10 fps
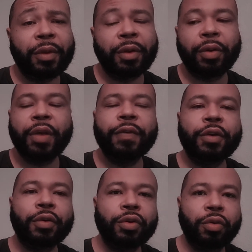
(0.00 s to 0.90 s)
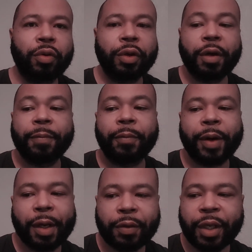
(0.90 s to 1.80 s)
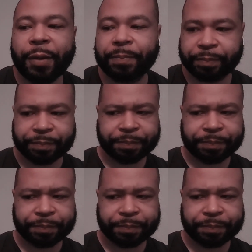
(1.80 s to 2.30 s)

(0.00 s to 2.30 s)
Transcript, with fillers: you know, even though you're growing up around that